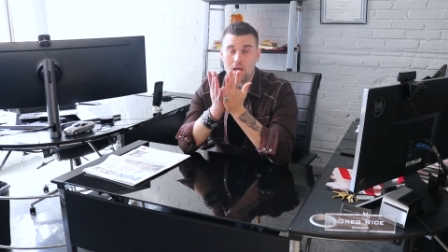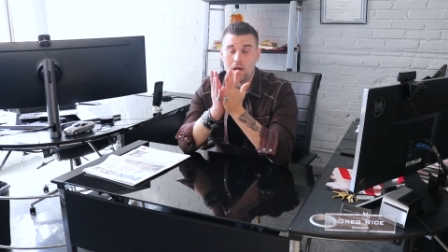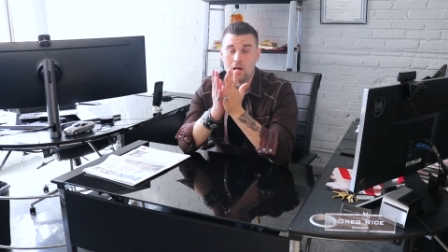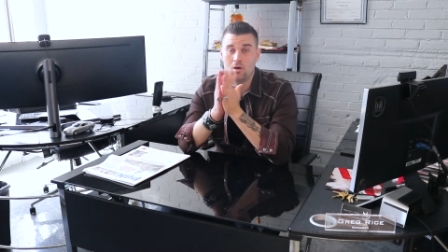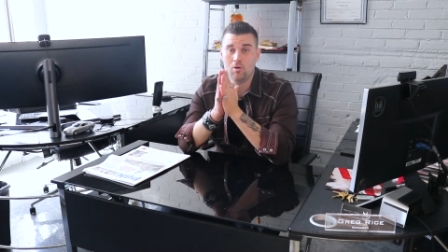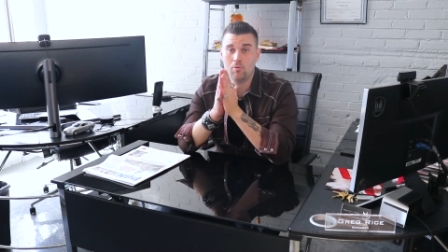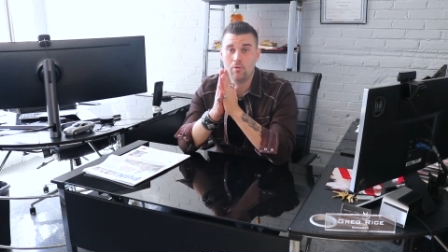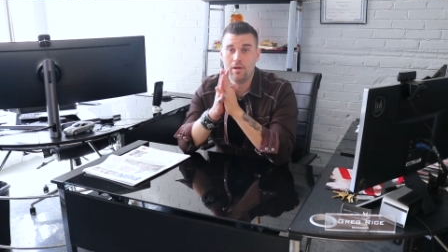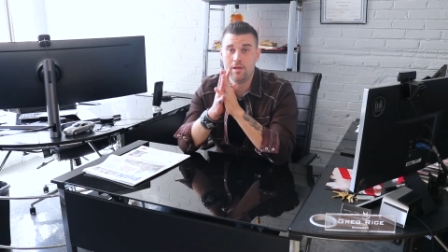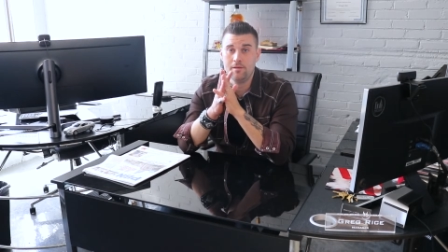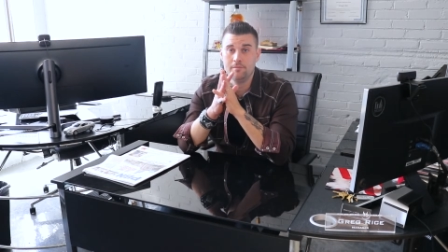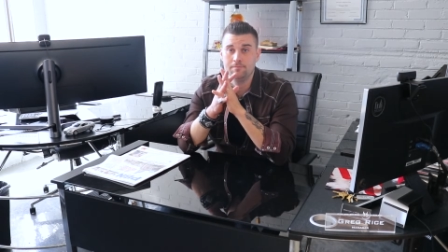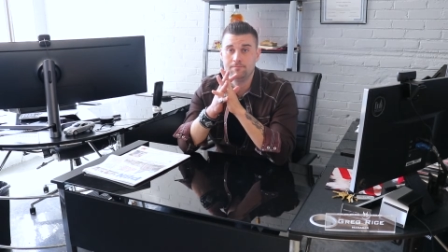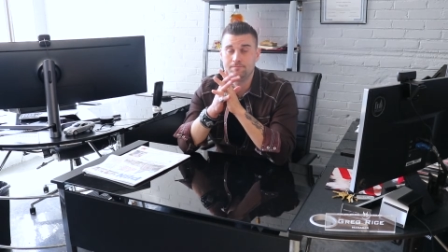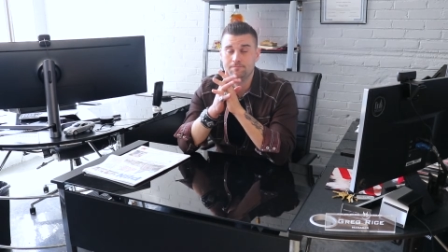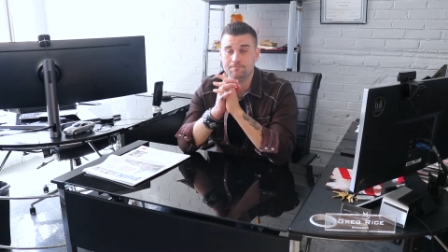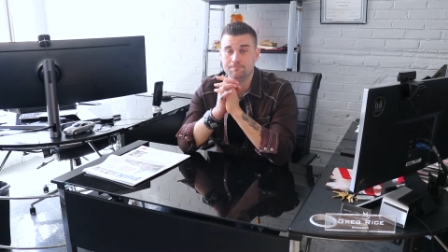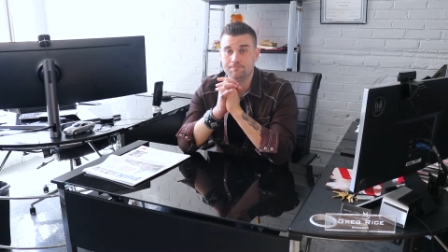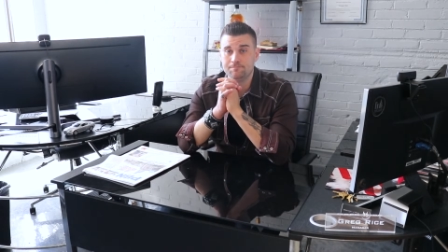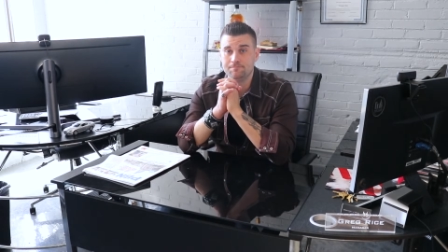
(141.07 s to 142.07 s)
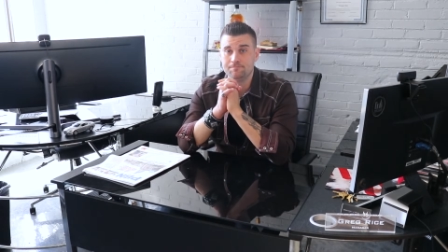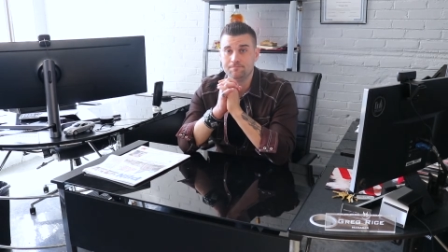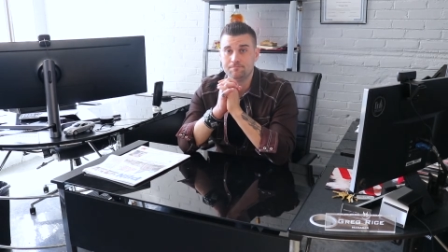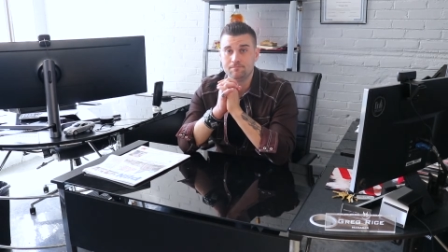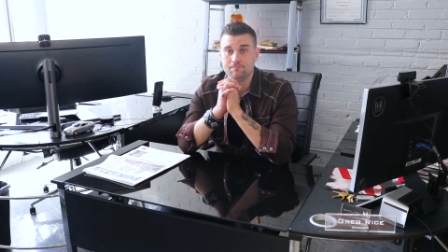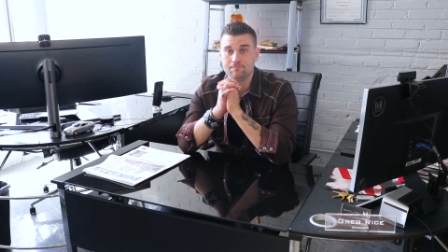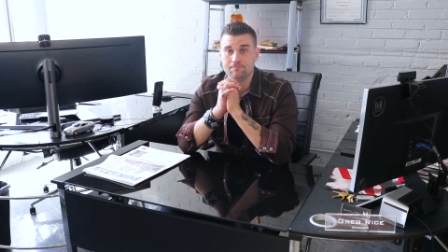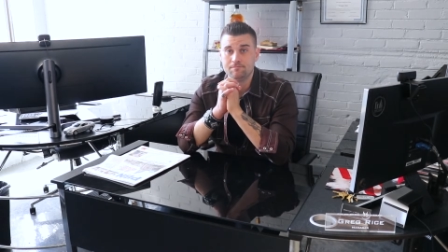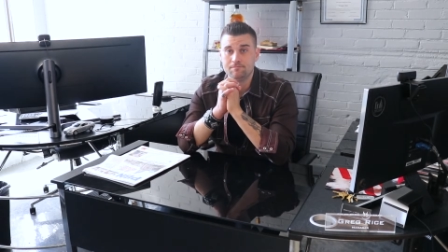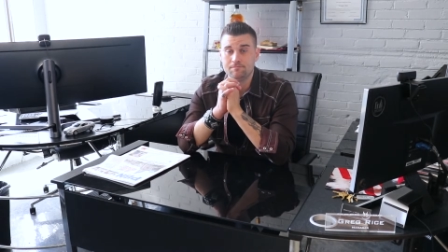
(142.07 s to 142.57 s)
I'll wait.
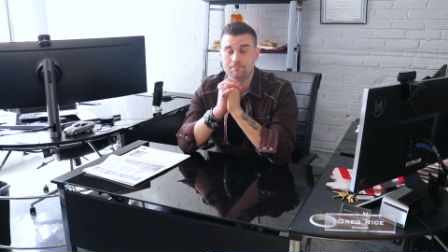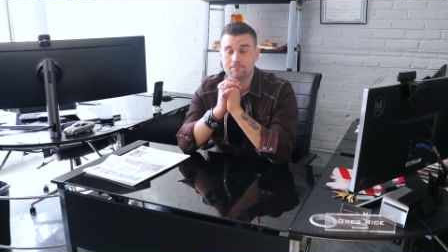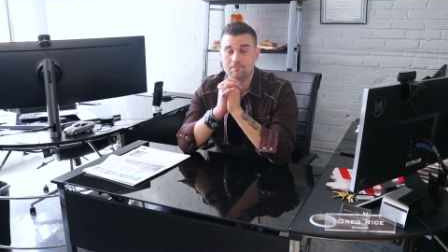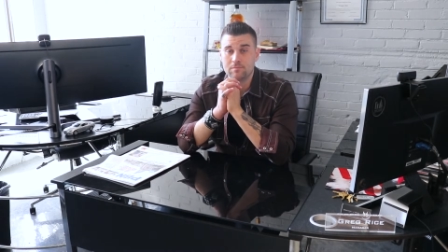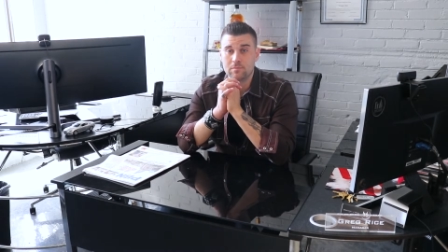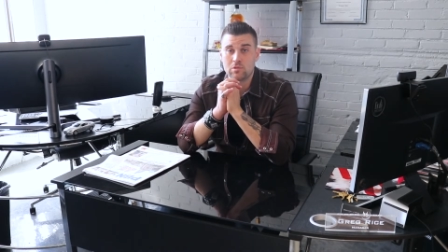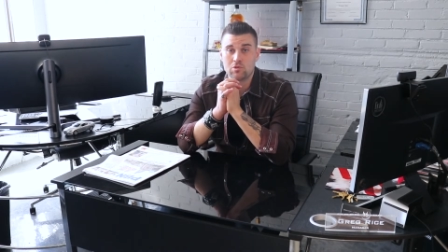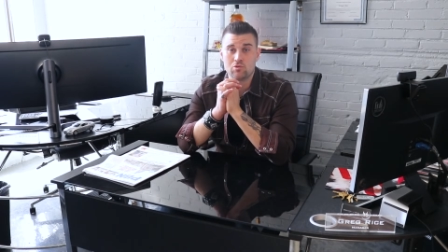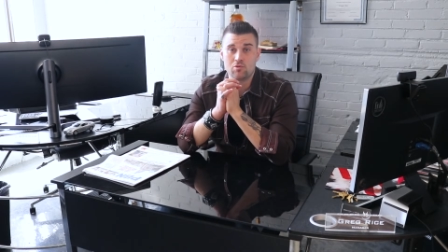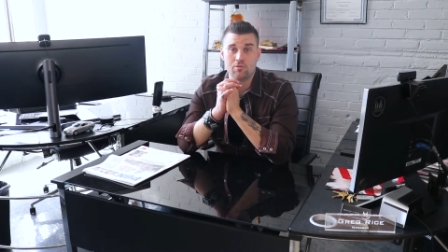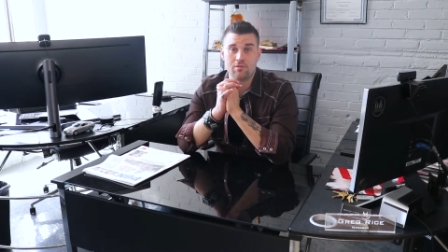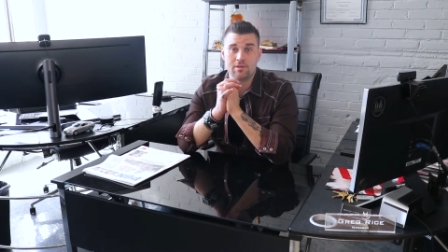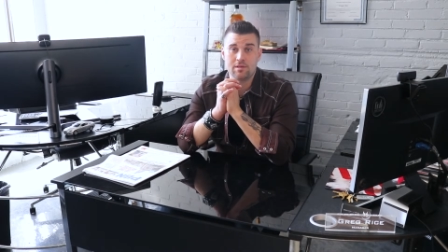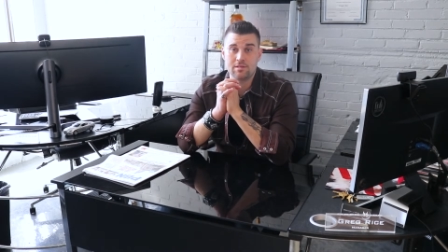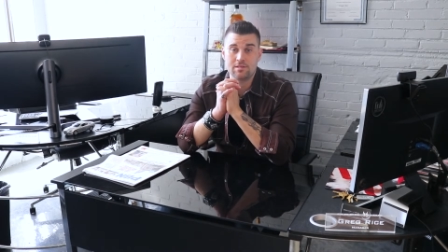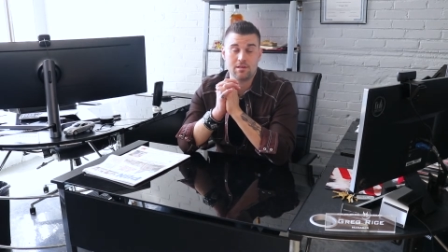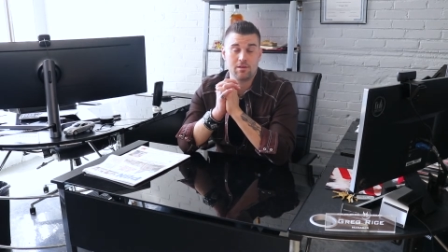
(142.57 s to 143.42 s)
Truth is,